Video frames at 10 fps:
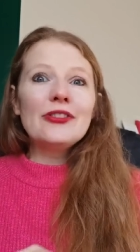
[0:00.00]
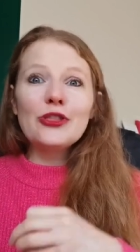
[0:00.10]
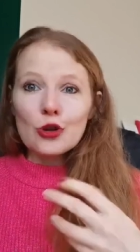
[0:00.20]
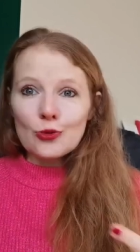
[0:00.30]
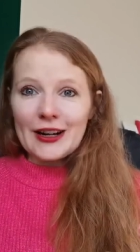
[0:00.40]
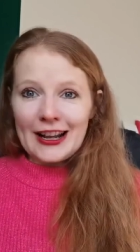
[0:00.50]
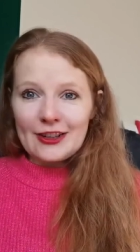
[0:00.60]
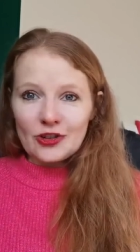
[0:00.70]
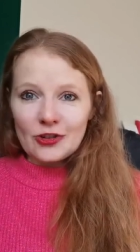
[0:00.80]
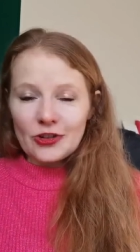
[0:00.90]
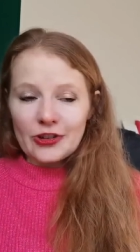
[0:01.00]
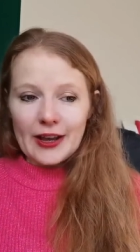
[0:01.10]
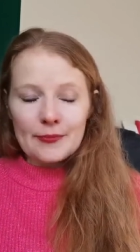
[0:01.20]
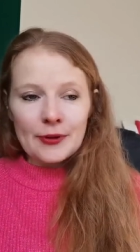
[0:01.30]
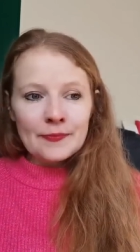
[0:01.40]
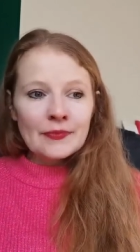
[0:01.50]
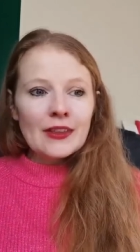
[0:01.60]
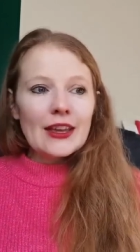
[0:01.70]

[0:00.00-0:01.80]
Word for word: the relationship